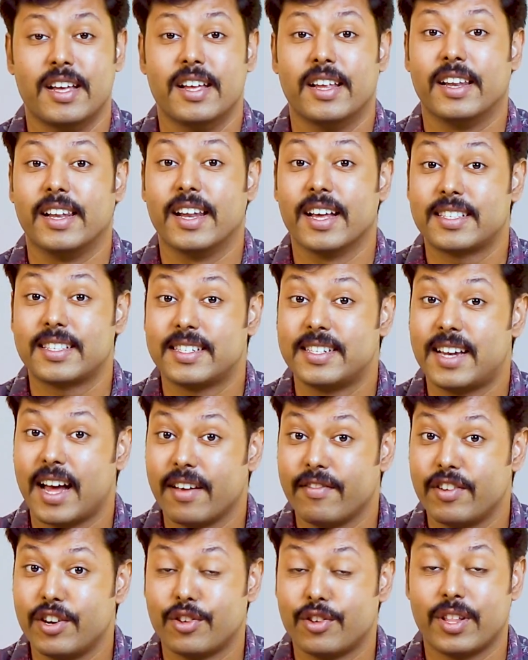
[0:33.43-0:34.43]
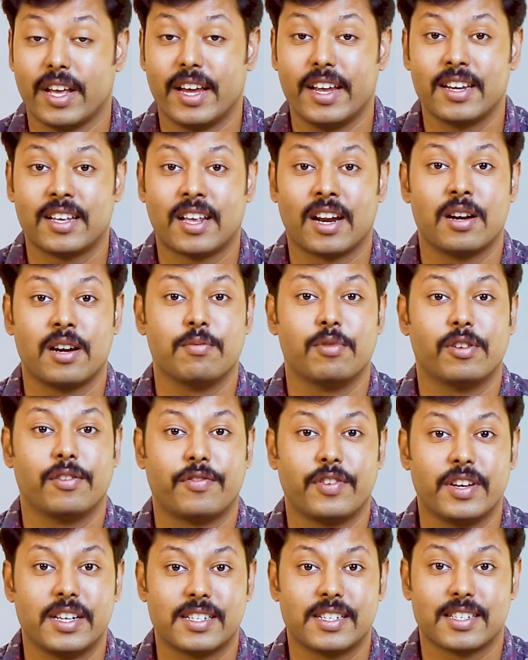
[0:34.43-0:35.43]
Let's dive into the incredible
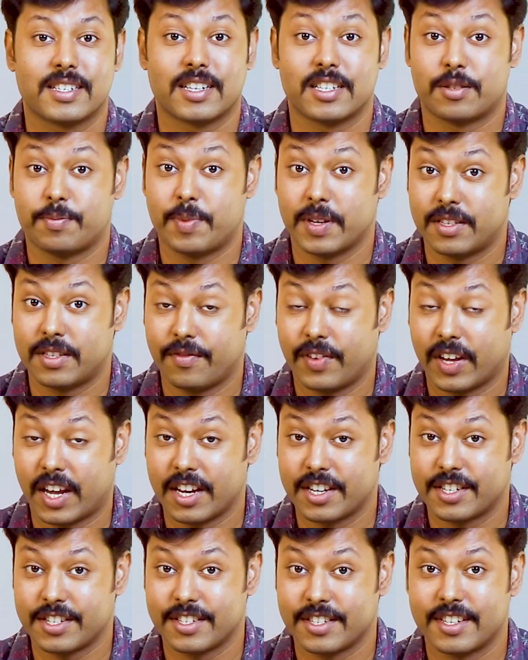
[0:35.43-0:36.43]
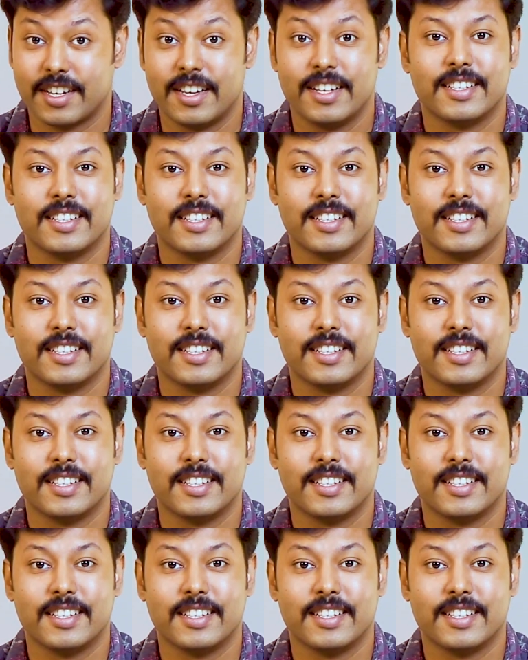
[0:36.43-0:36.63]
features and specifications